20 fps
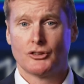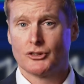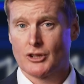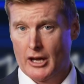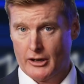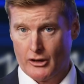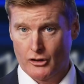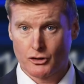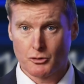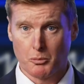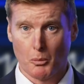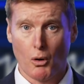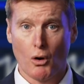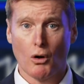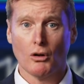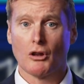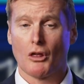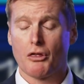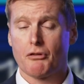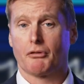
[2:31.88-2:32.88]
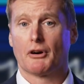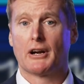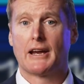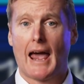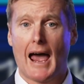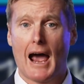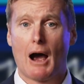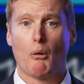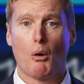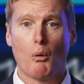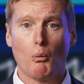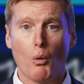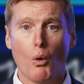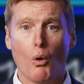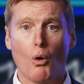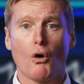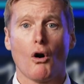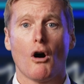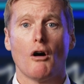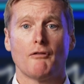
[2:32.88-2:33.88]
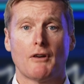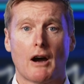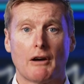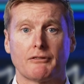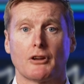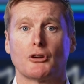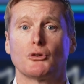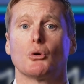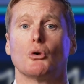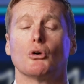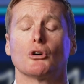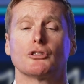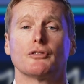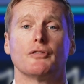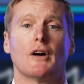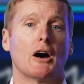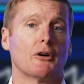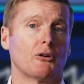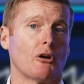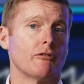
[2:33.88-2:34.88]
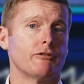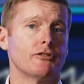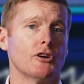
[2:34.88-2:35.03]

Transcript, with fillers: Started small, a three hour walk-off after talks failed on